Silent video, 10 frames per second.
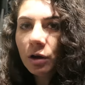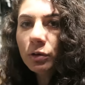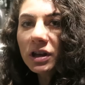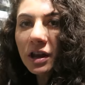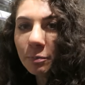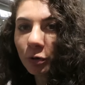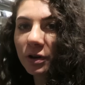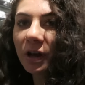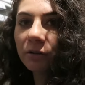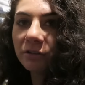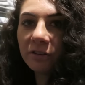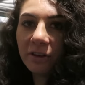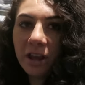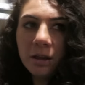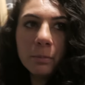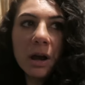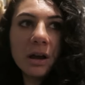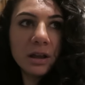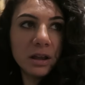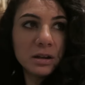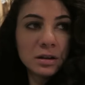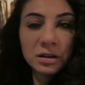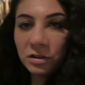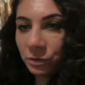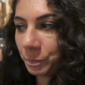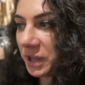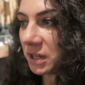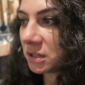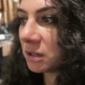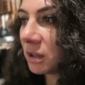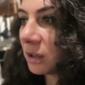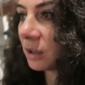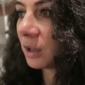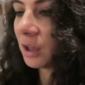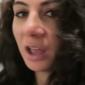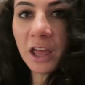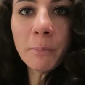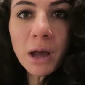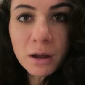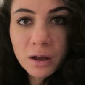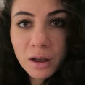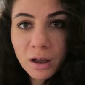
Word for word: How would they pronounce Hema in Spain? Emma?